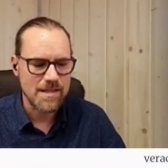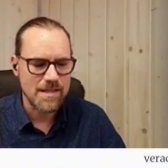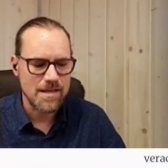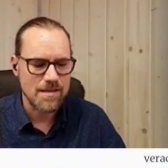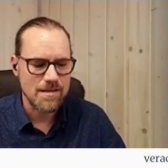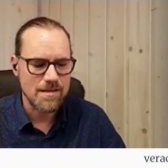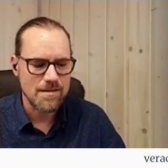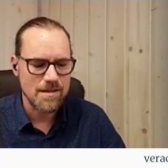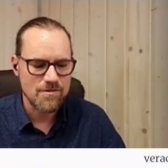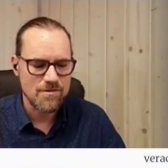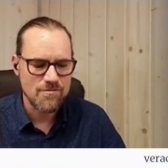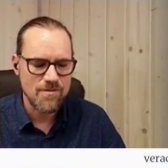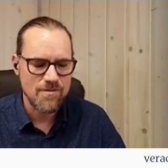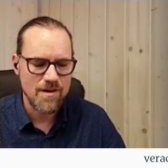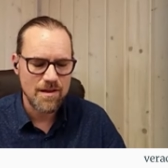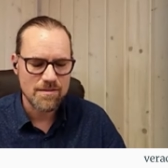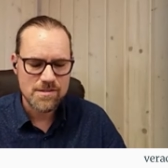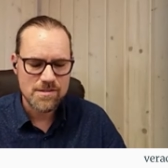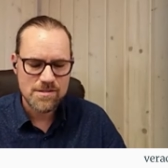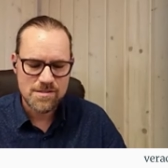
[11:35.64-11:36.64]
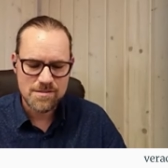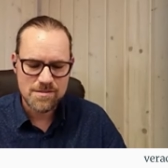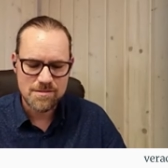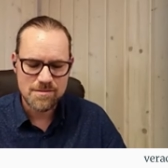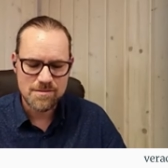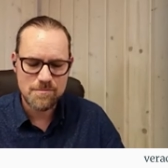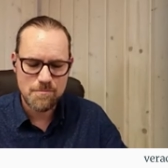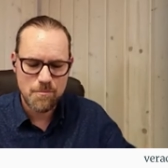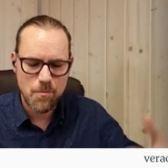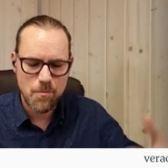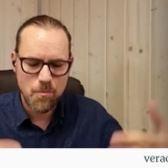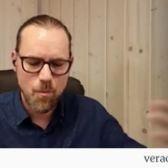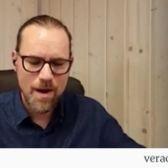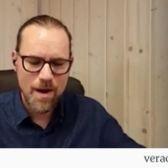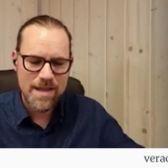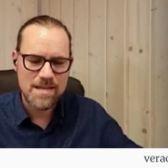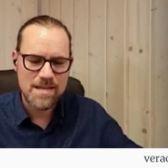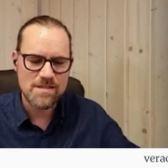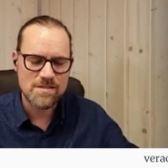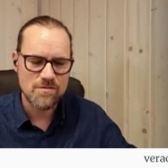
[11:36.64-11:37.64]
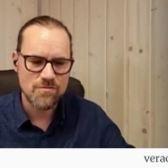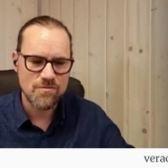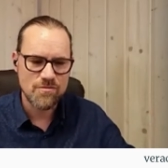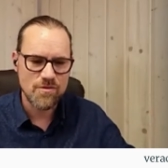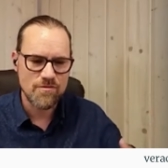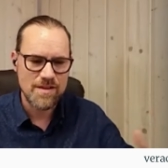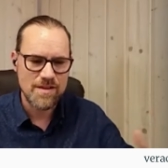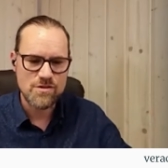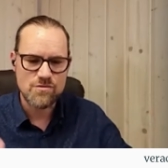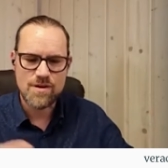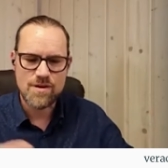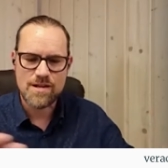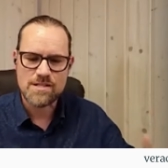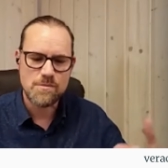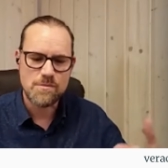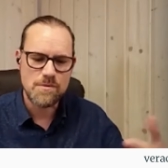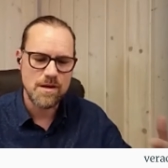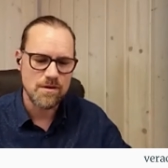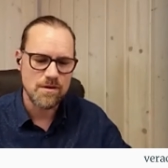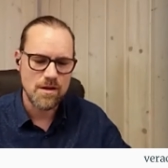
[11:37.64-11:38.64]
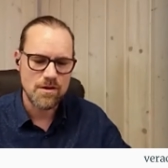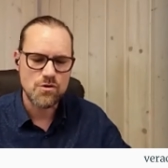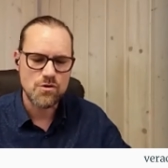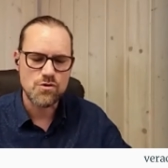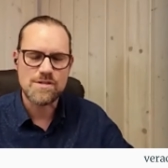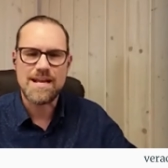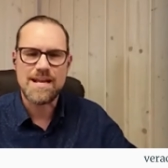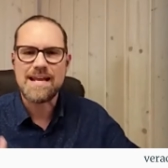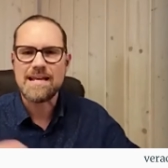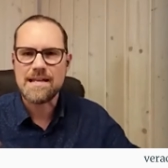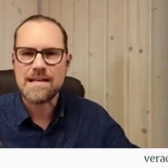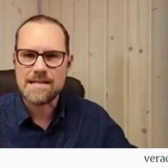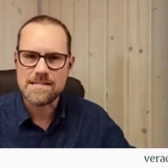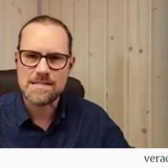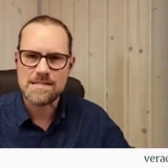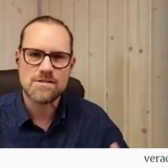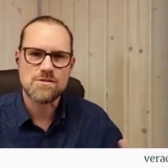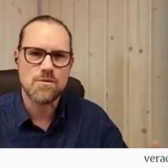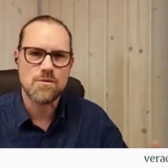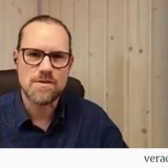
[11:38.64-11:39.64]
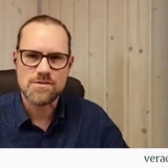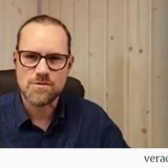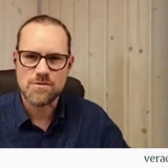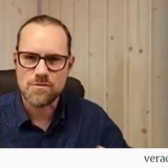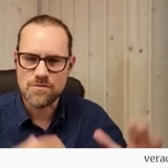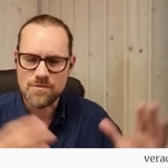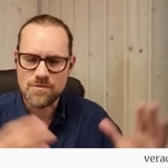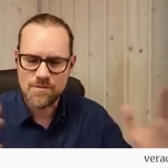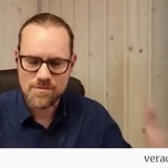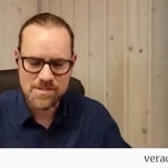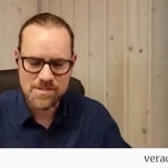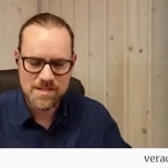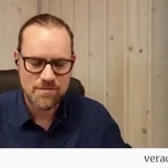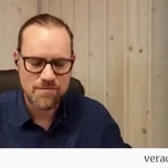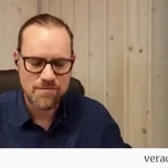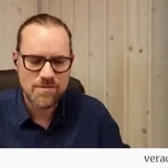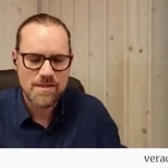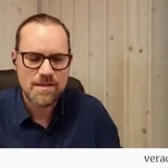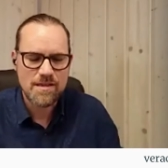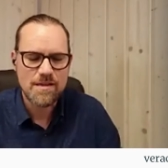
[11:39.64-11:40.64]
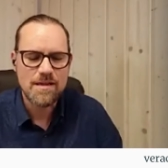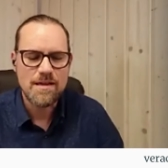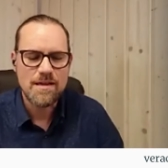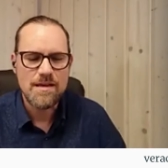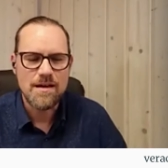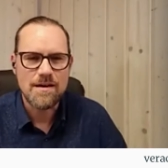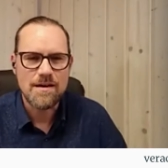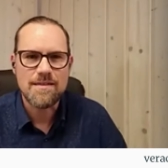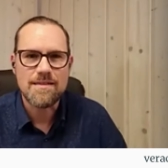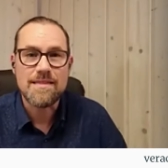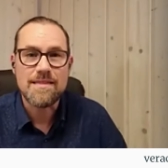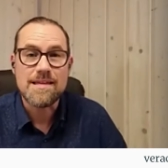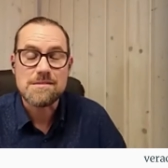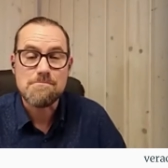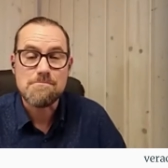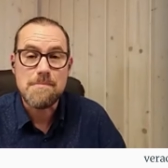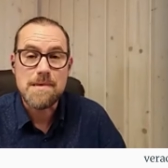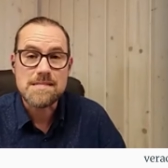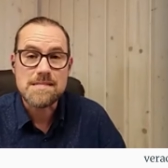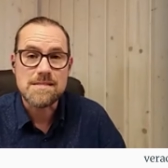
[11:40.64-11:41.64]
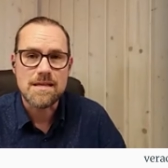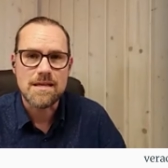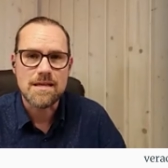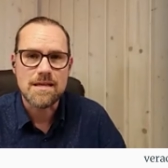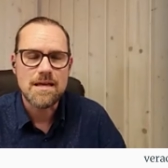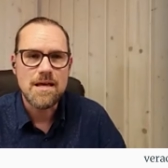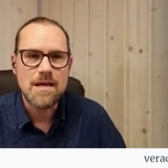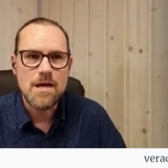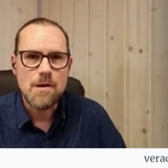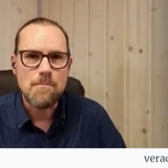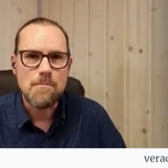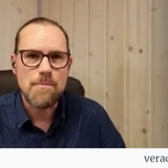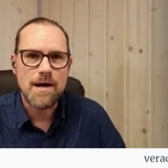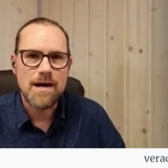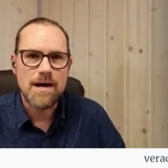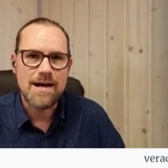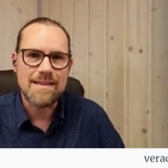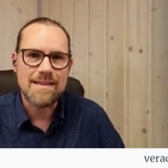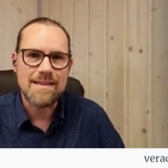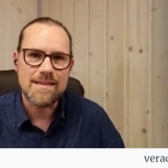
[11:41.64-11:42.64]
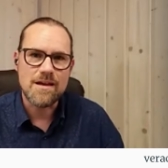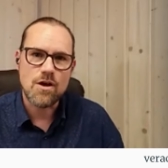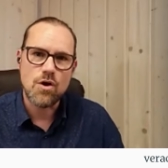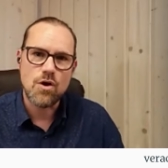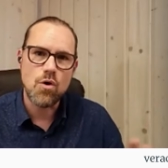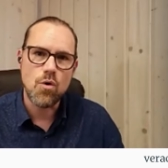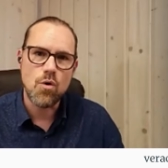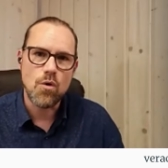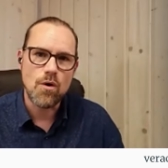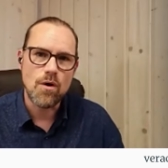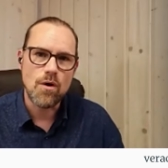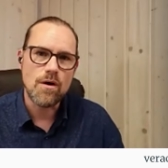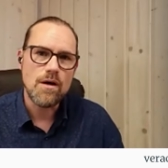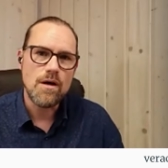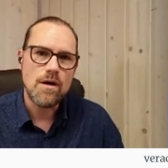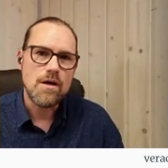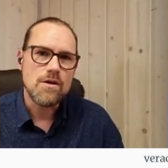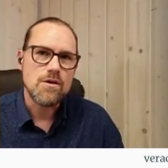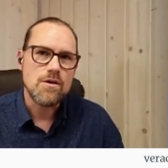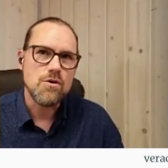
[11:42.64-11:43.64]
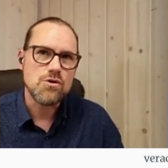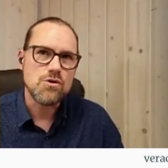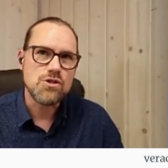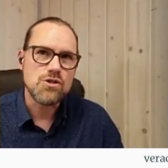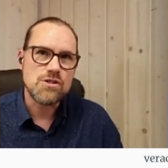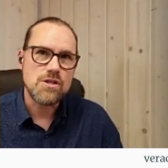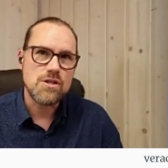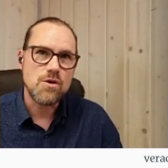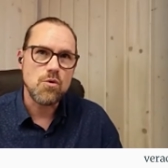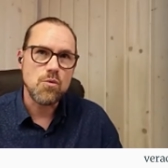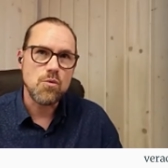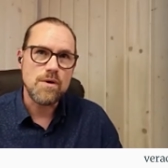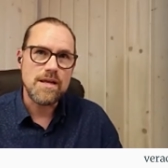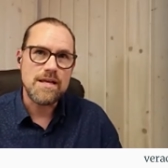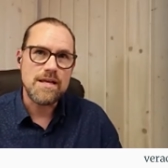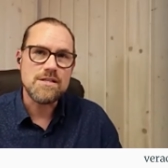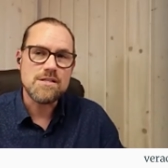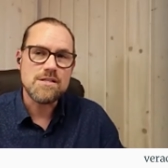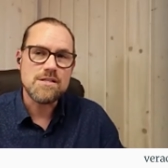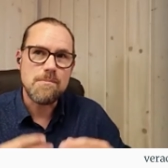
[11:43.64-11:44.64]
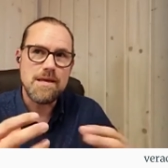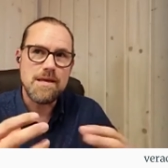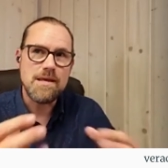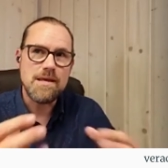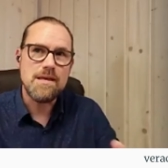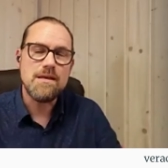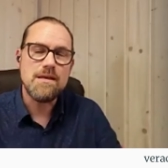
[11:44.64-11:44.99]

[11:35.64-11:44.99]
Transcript: advanced ways of interacting and using analytics and all that sort of stuff. I think that's missing. But at the core, you still need to be,